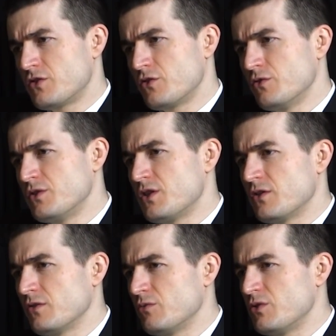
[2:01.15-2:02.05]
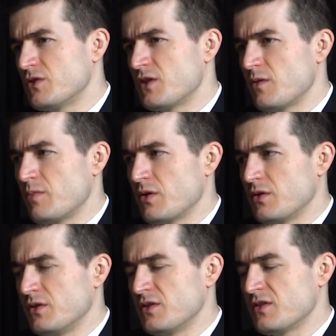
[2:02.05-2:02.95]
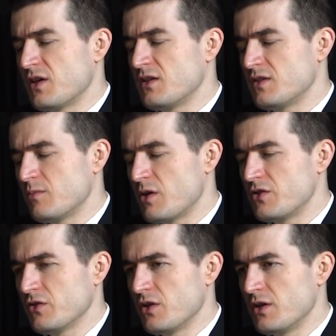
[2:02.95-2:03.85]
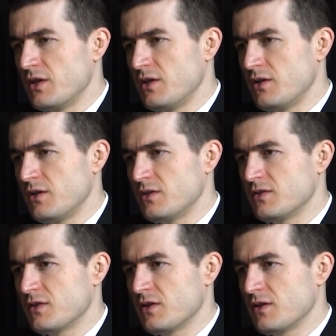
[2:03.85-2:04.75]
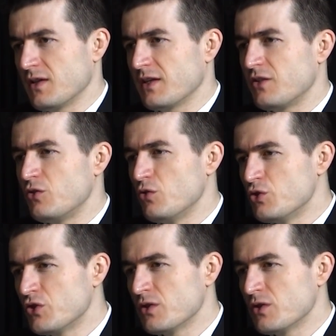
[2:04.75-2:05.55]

true in general? Would you say about good designs, the modularity is usually?